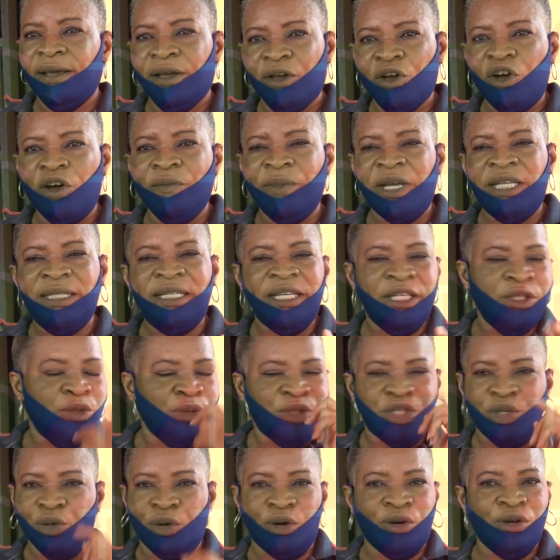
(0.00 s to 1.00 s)
Government says
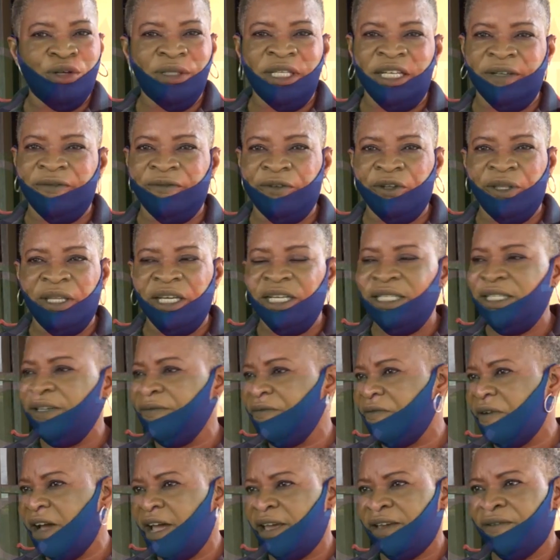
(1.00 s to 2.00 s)
we should close at
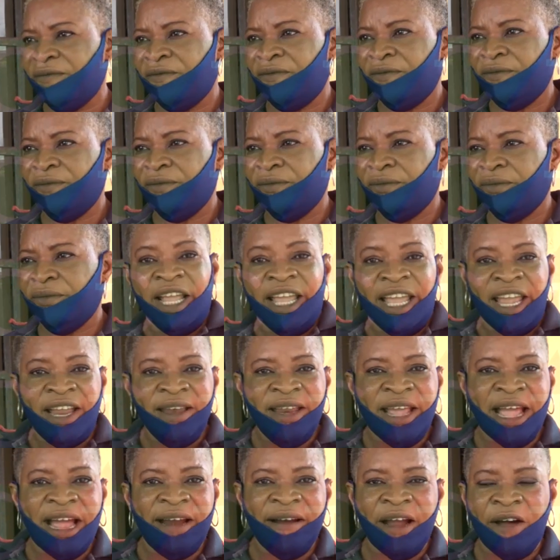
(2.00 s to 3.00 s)
4:35. In
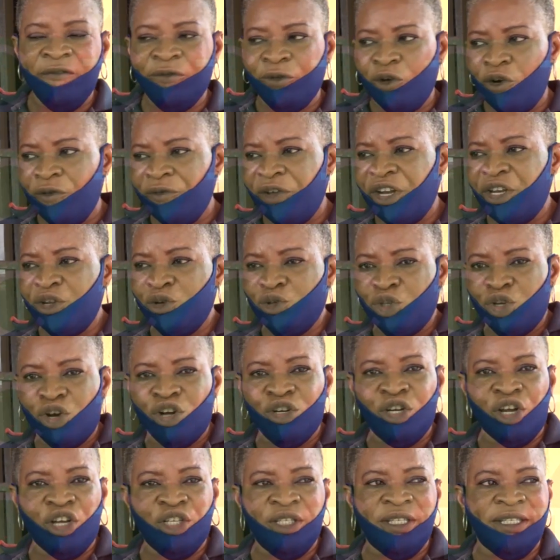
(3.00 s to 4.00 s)
the era of COVID, you
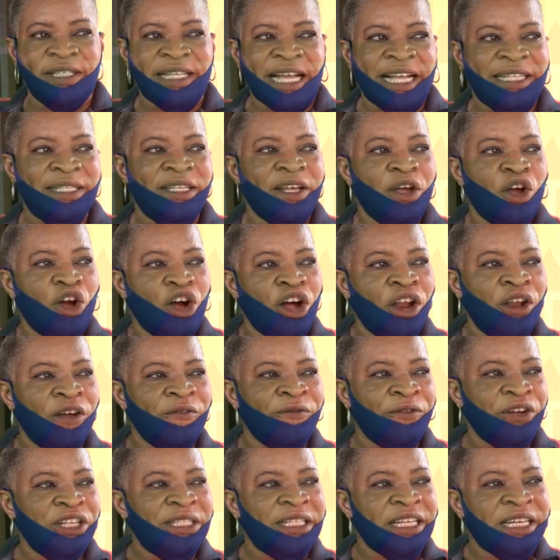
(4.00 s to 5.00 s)
told us that all
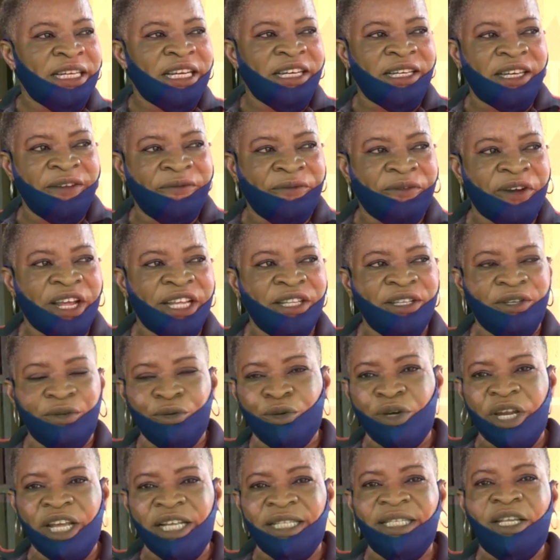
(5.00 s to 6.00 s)
of us in the different
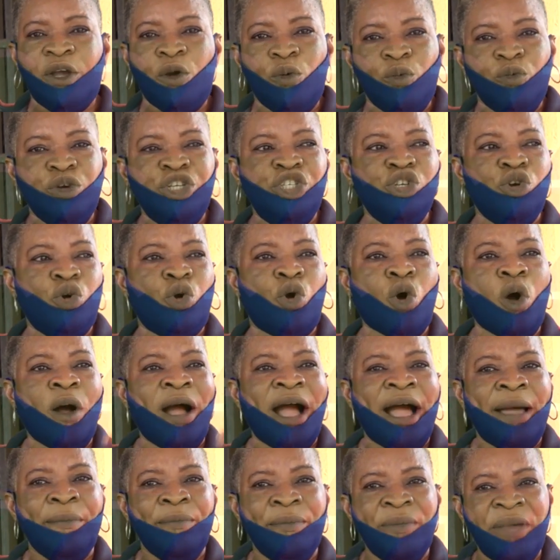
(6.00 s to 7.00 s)
units, we should go
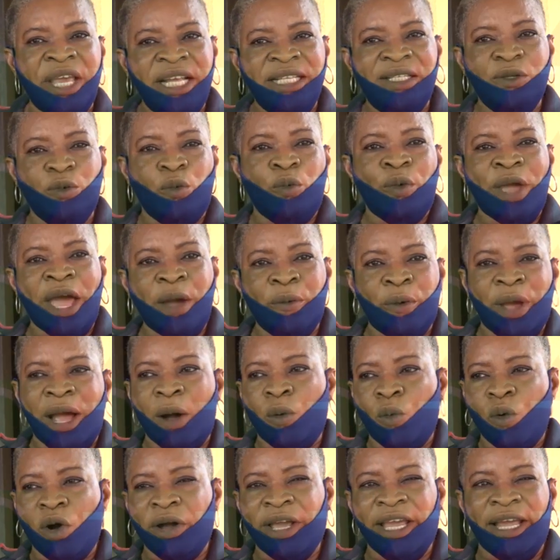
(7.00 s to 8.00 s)
and meet where we are
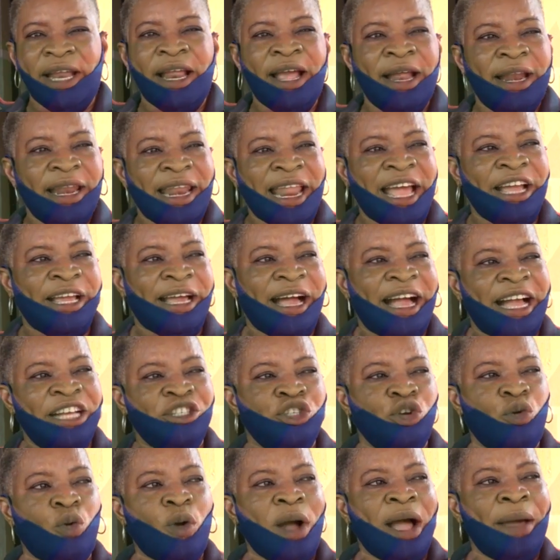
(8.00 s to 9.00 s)
working. Like I
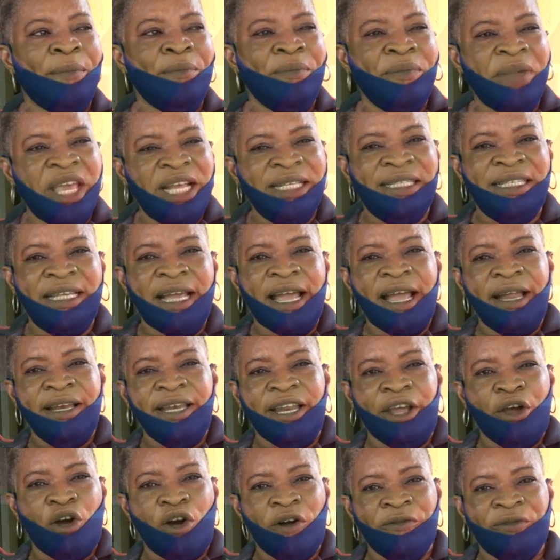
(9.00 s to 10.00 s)
should go and meet
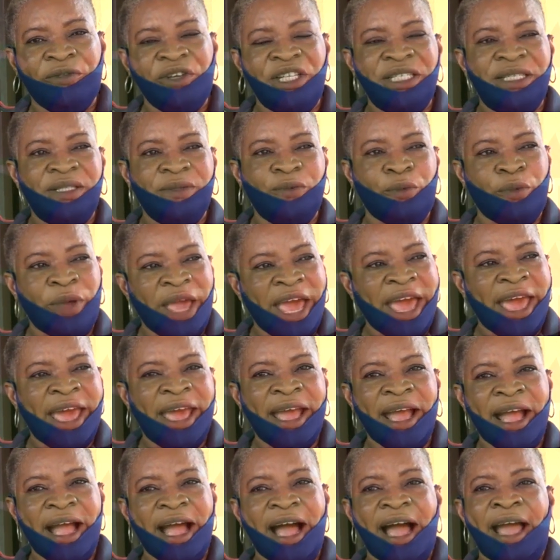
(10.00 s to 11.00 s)
the office where
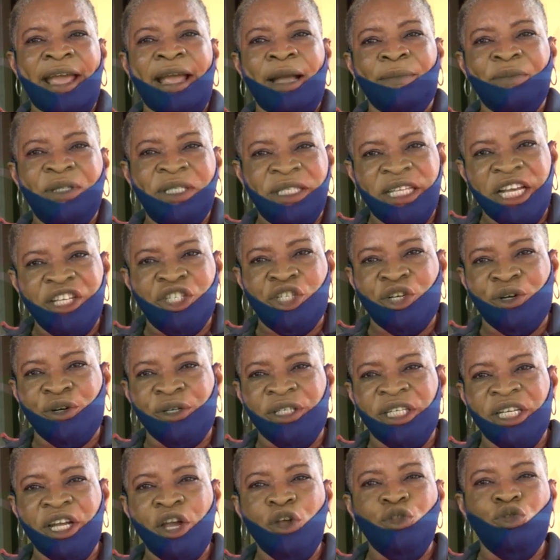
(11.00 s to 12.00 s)
I am
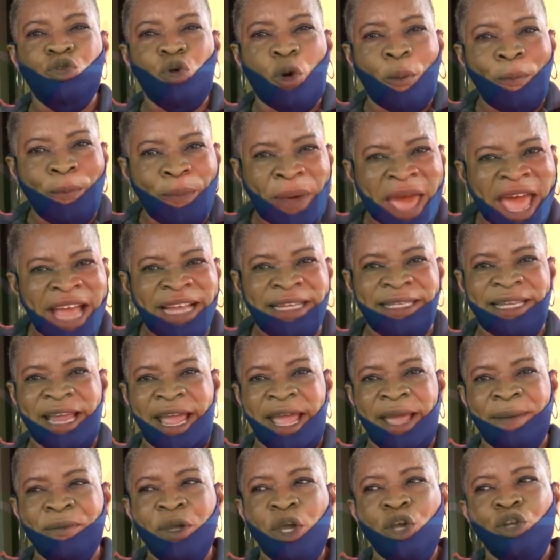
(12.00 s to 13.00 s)
stationed to beg
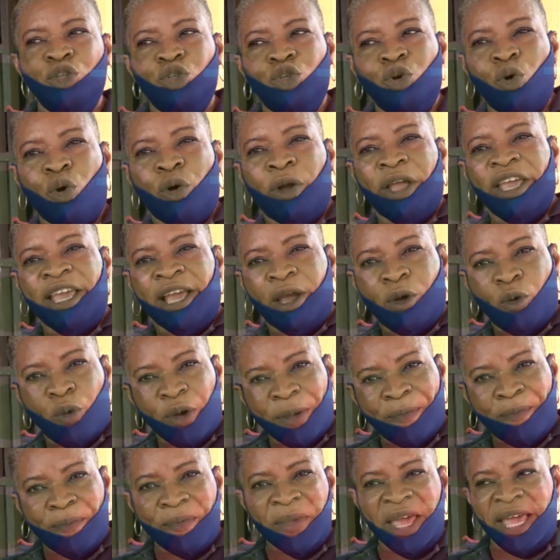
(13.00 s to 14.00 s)
them to
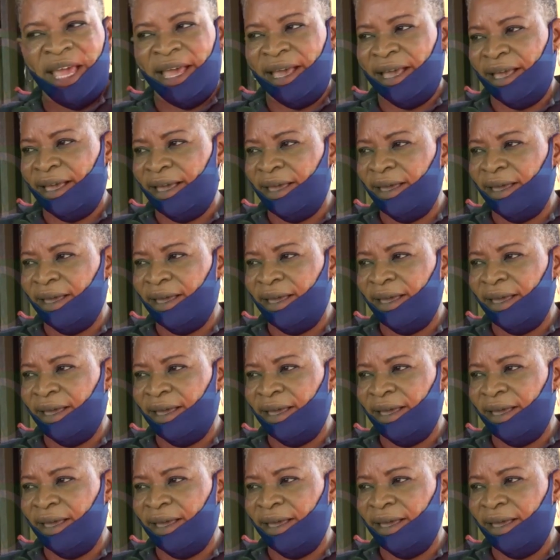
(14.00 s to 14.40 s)
equip me